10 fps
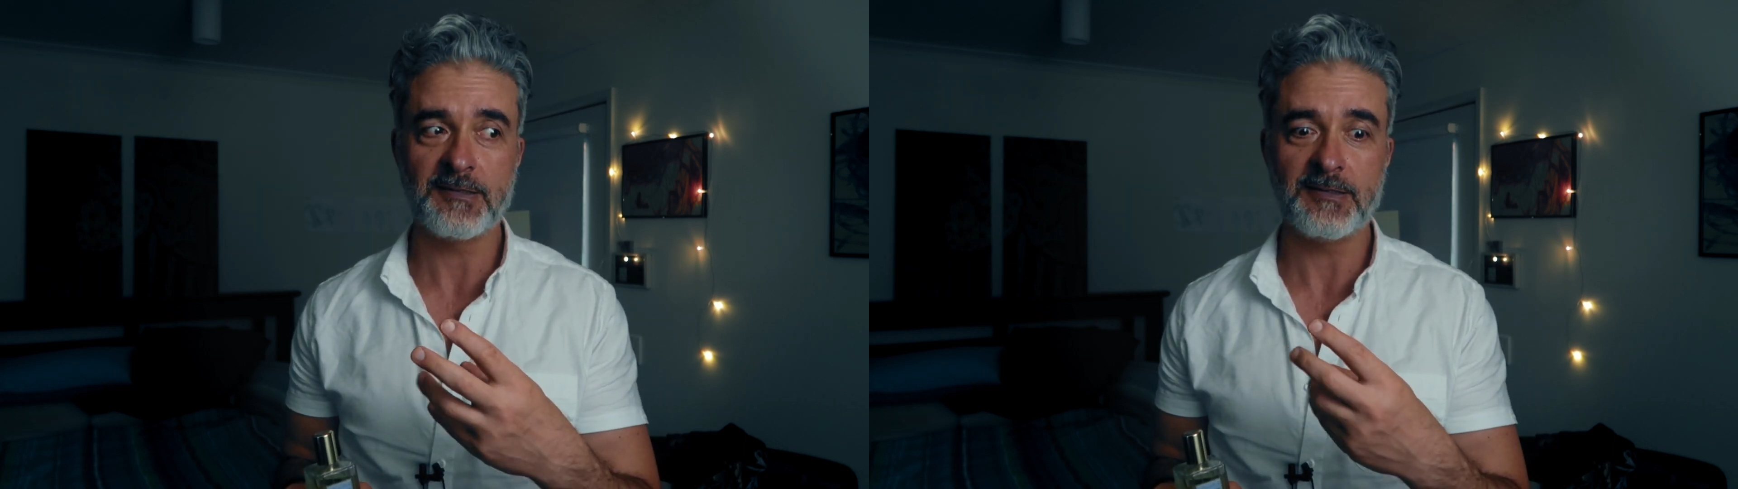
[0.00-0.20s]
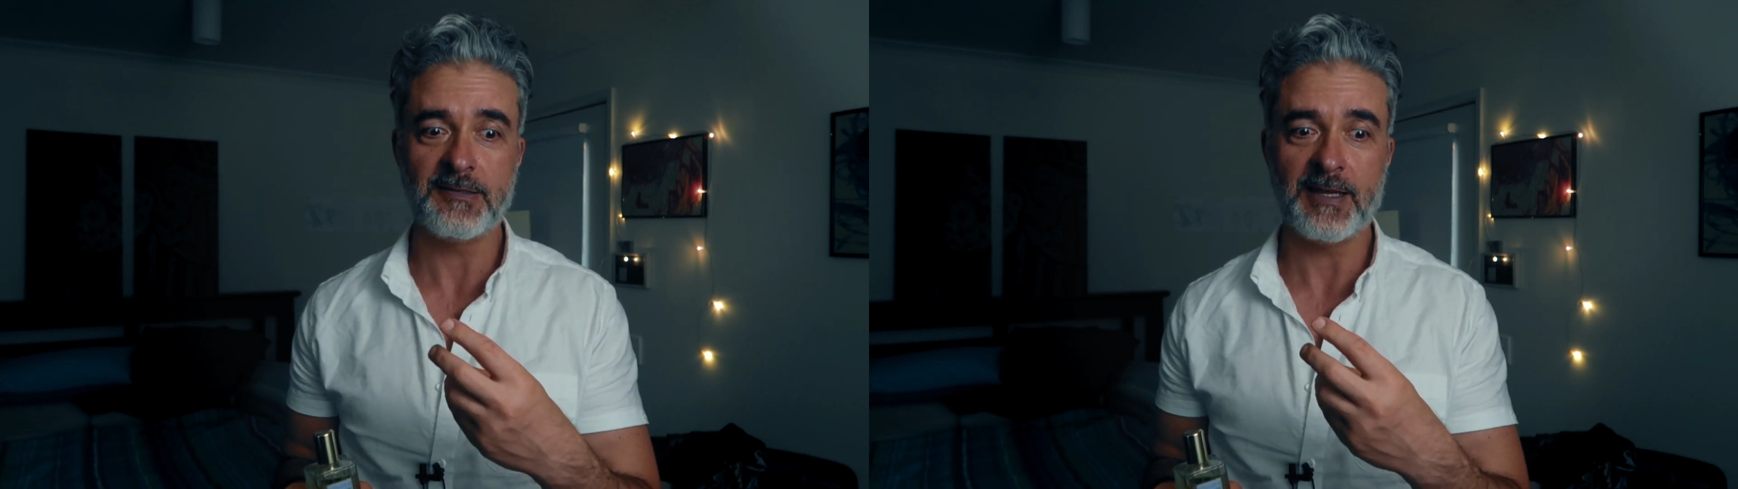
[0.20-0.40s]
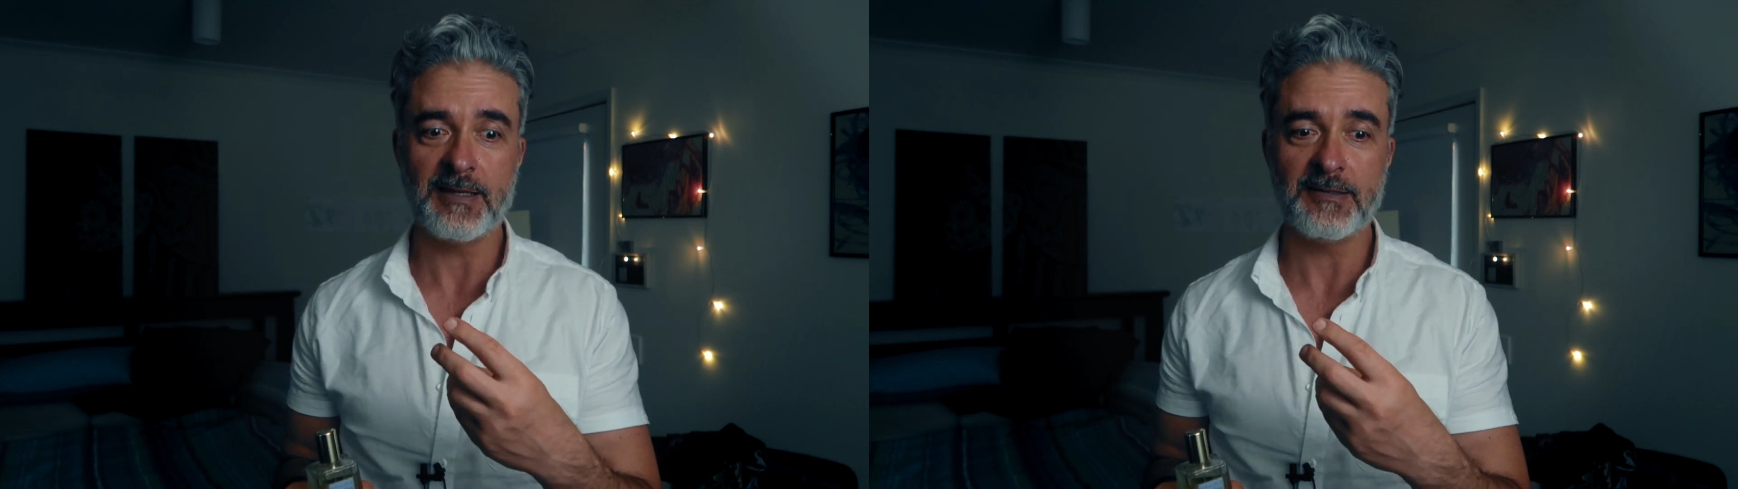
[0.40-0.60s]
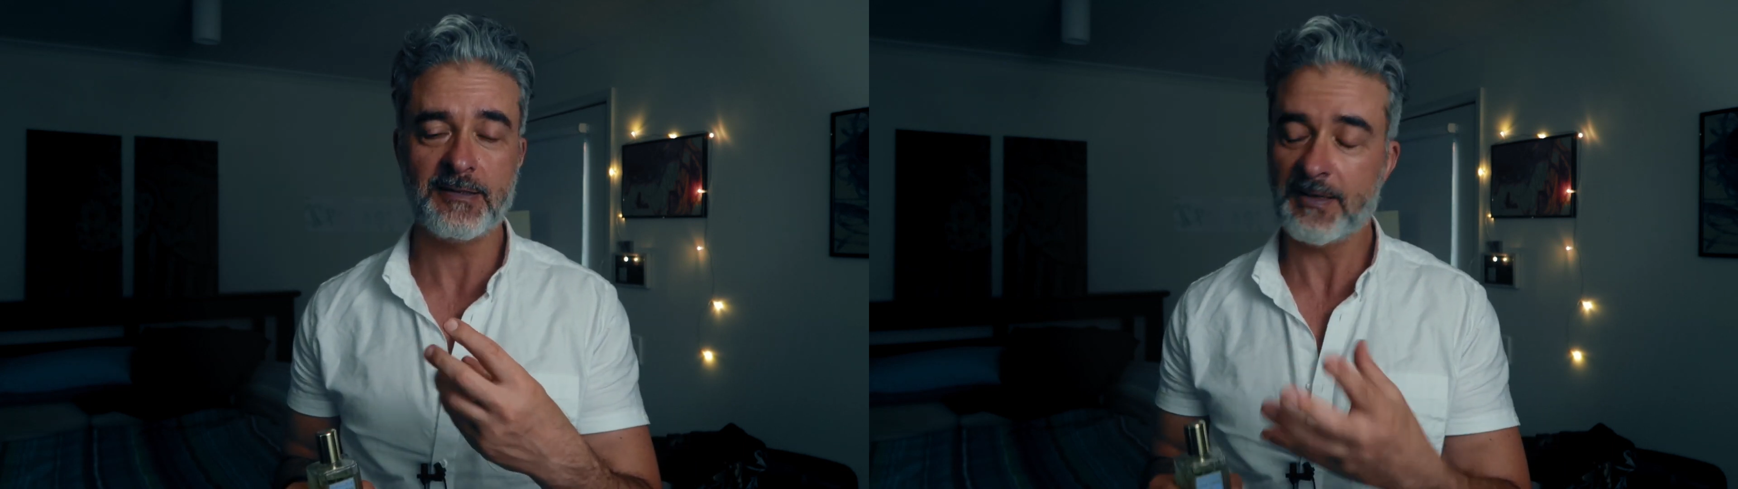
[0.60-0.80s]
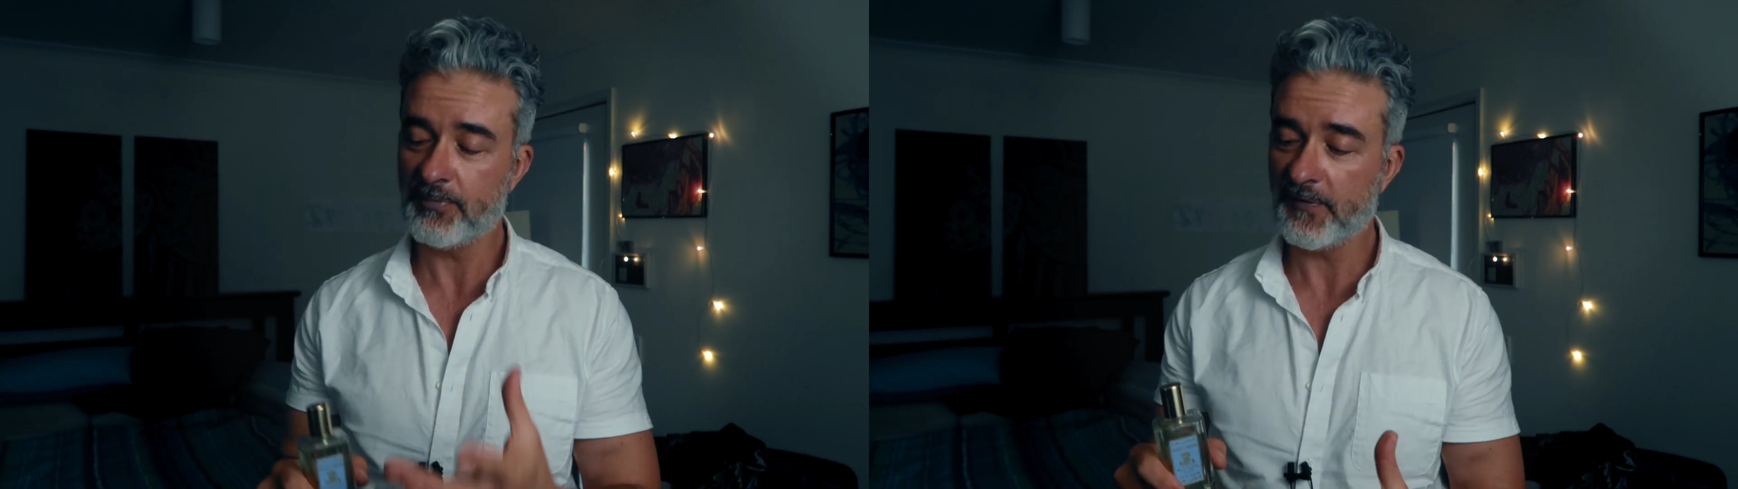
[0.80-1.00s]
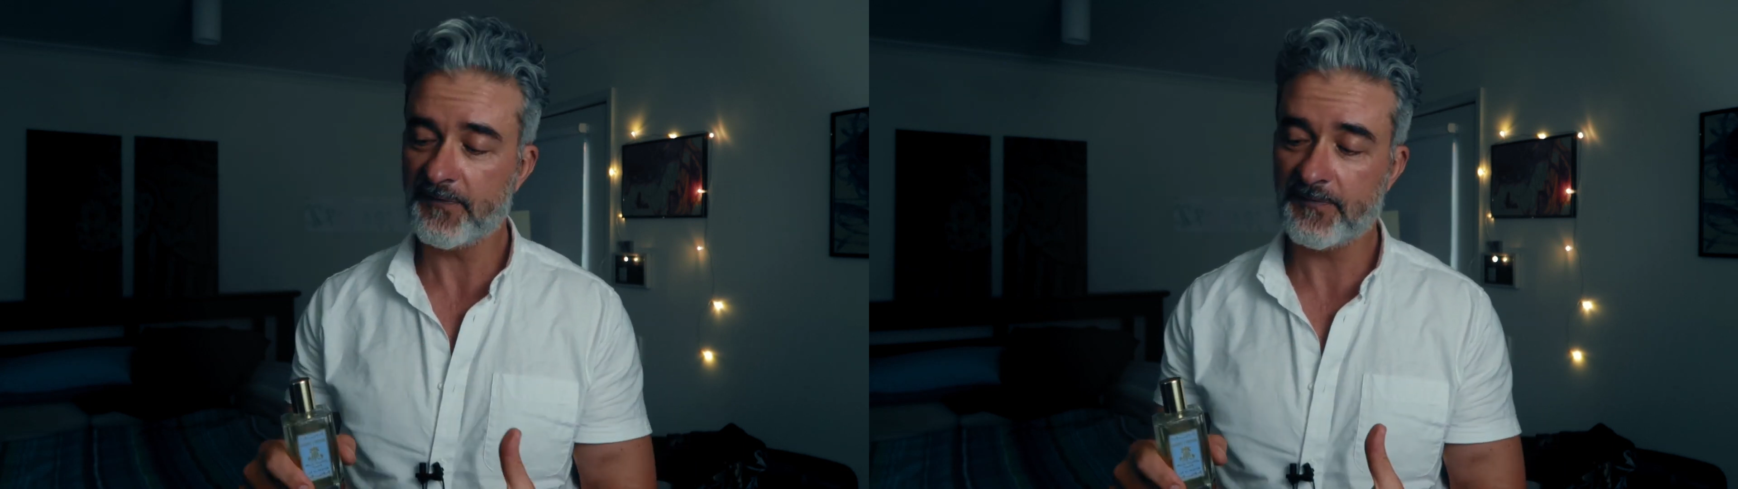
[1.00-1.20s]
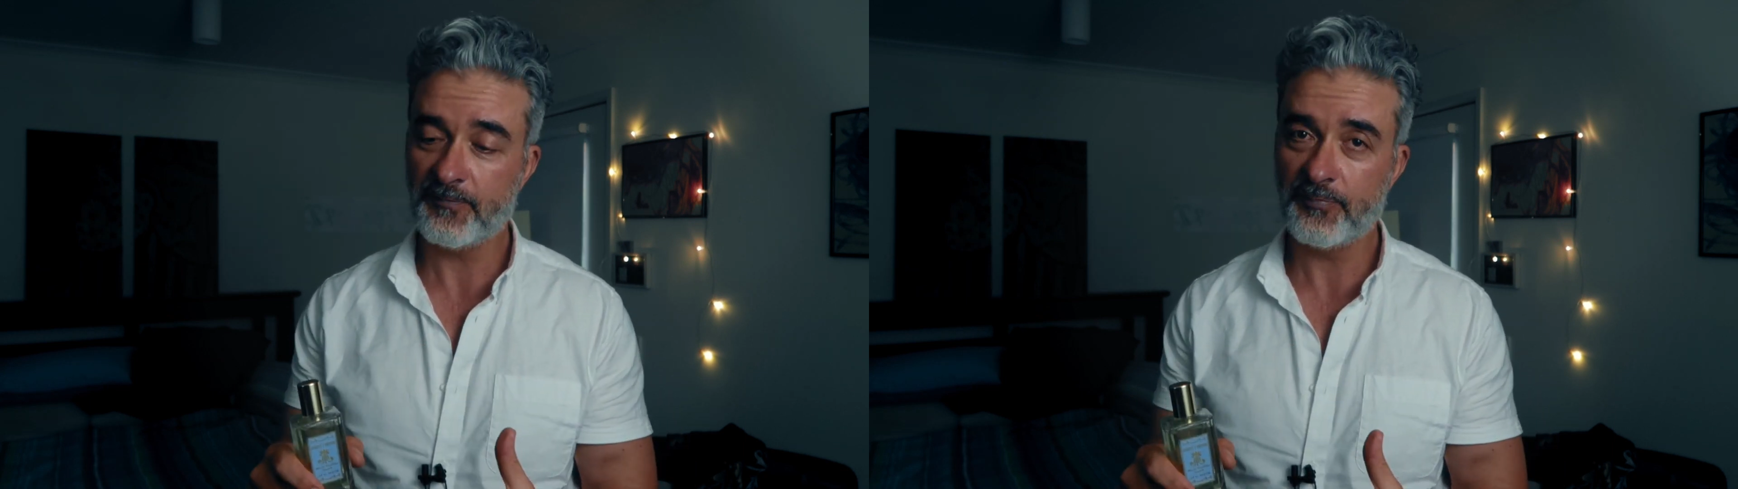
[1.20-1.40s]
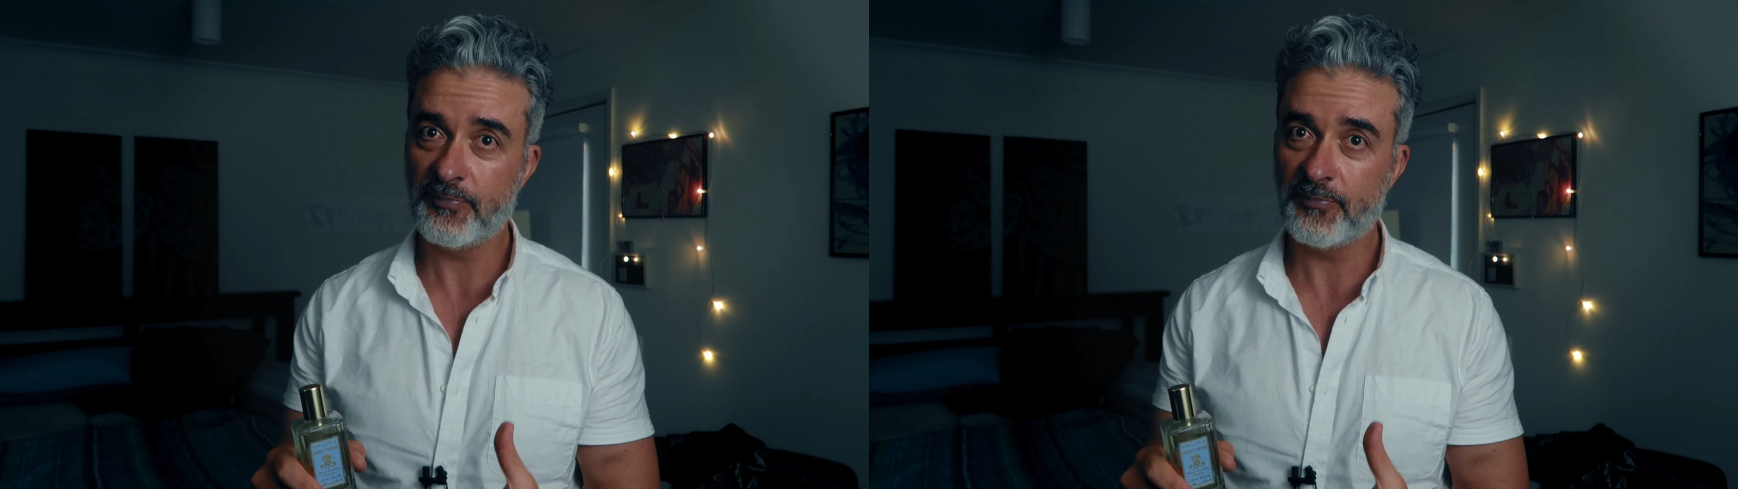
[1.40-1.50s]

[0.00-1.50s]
that they're both